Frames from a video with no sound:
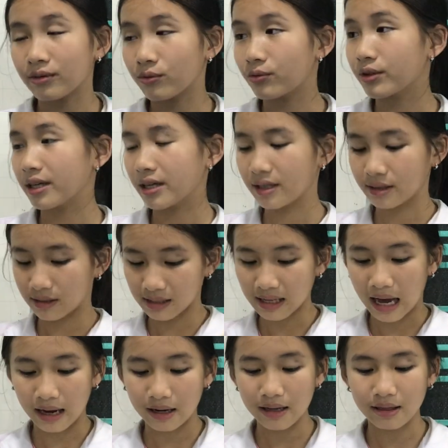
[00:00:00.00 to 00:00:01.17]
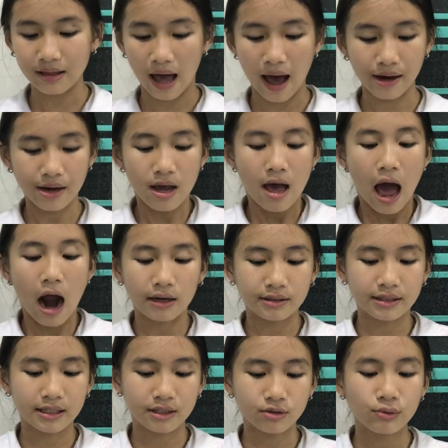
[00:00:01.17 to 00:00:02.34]
we decided that our
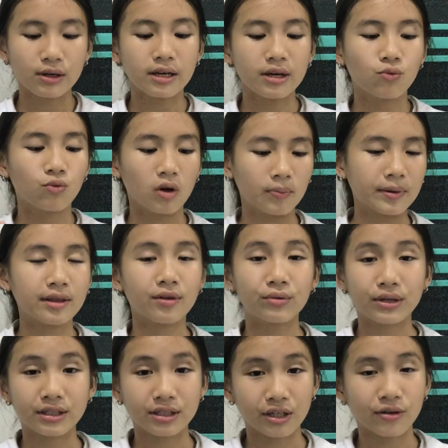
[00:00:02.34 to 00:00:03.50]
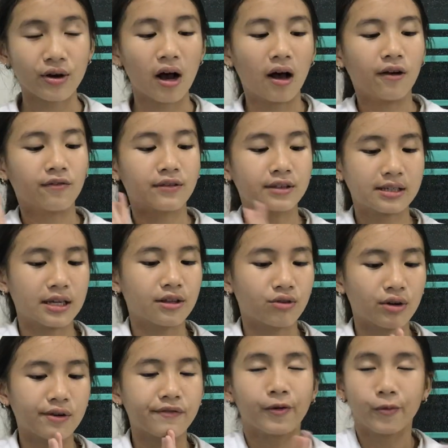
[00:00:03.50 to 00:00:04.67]
D3 will be the redo of the
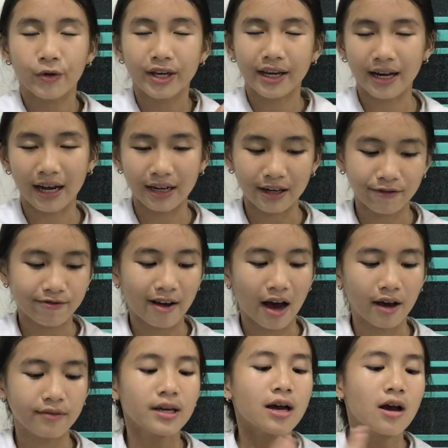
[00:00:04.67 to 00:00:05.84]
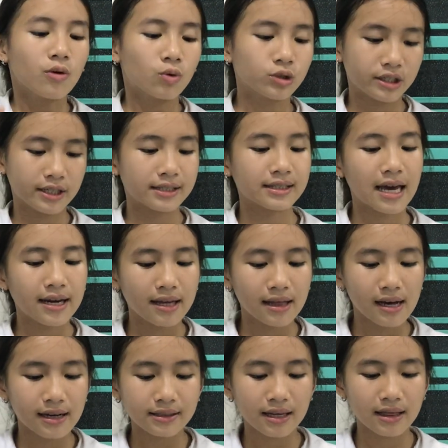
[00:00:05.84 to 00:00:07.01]
D3 from week 95, which is
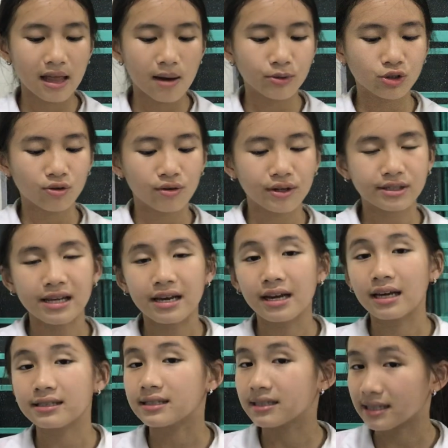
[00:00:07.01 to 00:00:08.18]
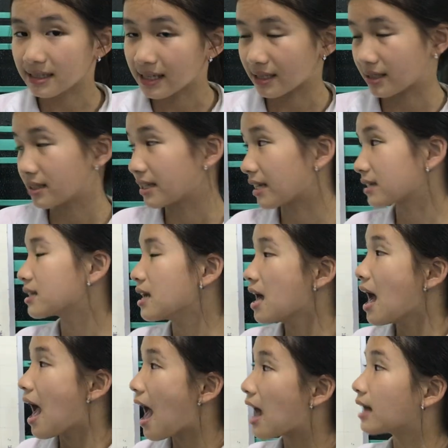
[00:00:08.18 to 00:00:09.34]
analyzing laboratory data statistics.
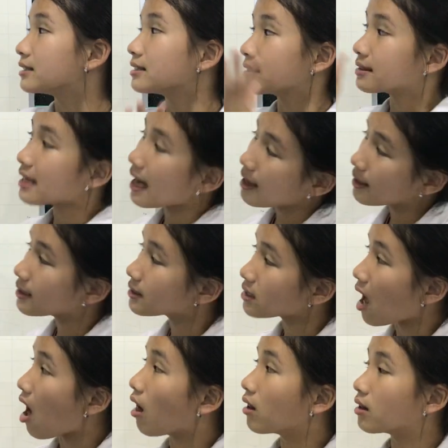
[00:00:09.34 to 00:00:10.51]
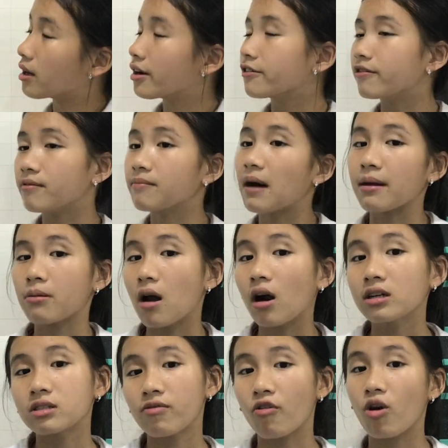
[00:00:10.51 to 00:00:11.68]
And that is all of my
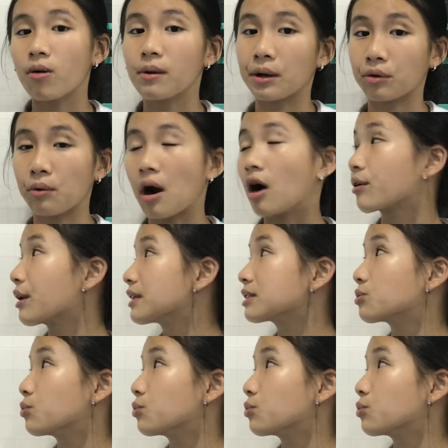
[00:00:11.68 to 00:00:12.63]
parts for my progress